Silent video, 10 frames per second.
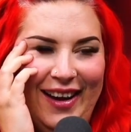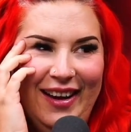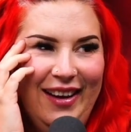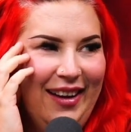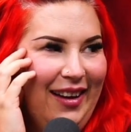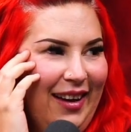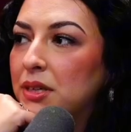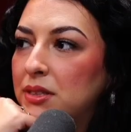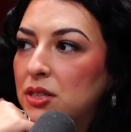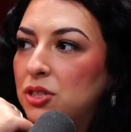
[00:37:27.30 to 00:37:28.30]
I probably could do it
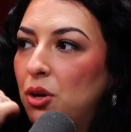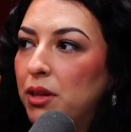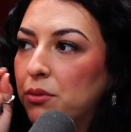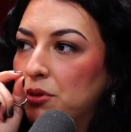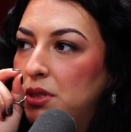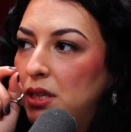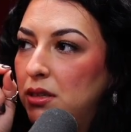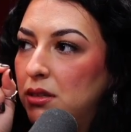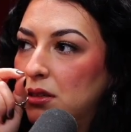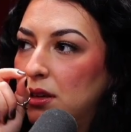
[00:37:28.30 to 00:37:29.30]
because it's so like
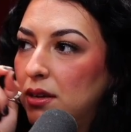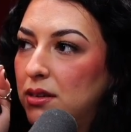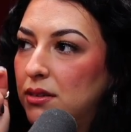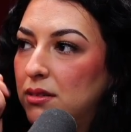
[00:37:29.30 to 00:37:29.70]
routine and like